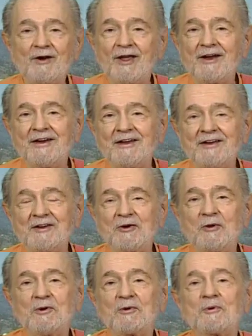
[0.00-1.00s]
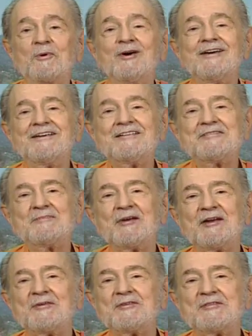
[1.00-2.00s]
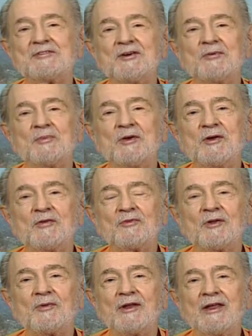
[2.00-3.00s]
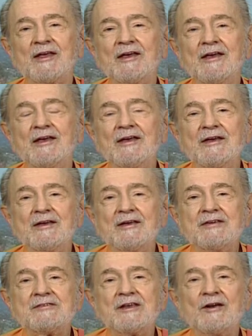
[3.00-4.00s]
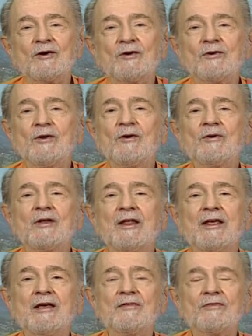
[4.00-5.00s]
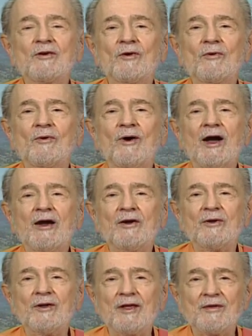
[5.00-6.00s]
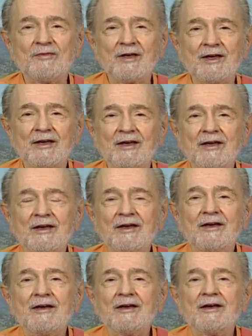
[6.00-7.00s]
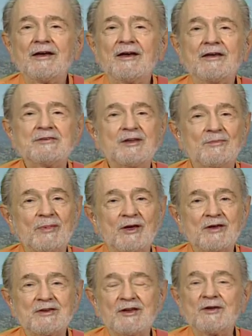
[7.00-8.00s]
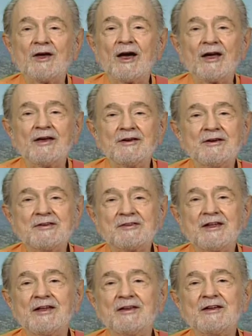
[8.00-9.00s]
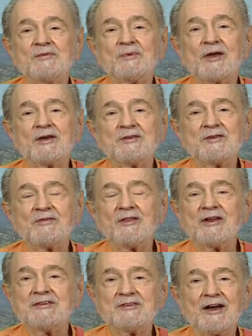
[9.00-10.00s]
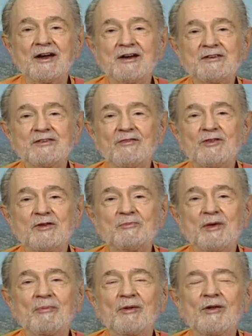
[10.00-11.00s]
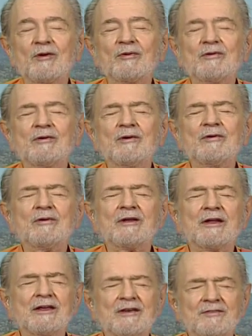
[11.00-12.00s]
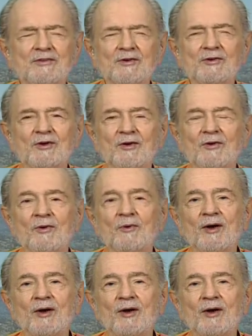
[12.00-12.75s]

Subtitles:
read it in cold words, but it was so beautiful when he said, oh, don't leave. Oh, why are you leaving? Is it because, I understand, it's because of the desires of these people. Oh, don't leave, don't go.